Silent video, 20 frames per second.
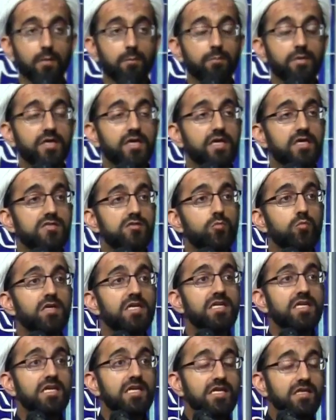Because
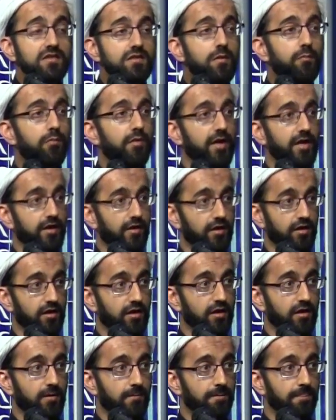we need the prayer.
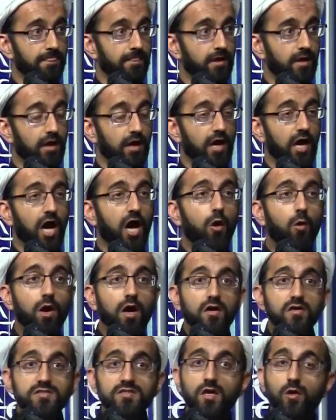How
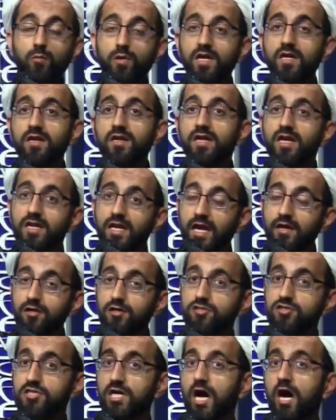else are we going to get energy?